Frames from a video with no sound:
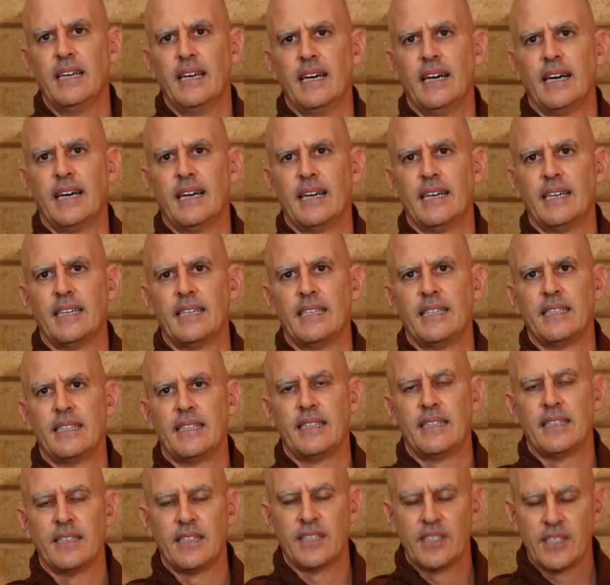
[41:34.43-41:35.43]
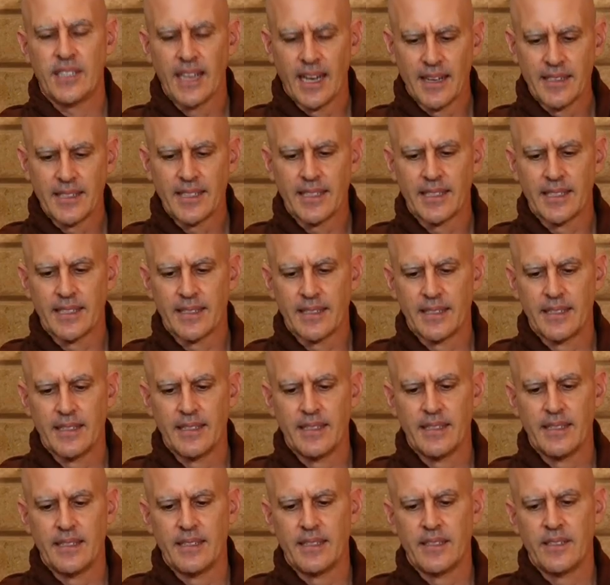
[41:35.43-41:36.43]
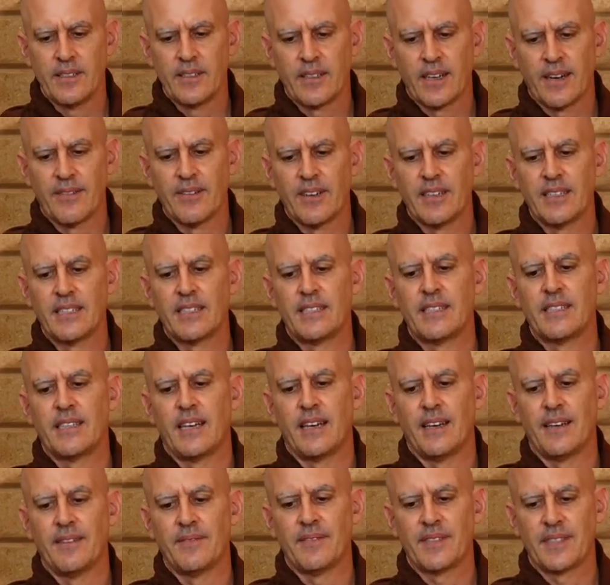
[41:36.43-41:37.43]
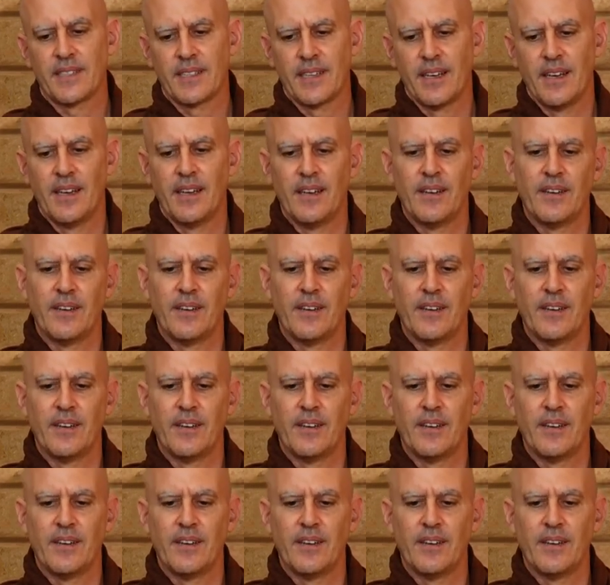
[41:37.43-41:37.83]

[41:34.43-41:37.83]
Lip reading: the shelter to cover ourselves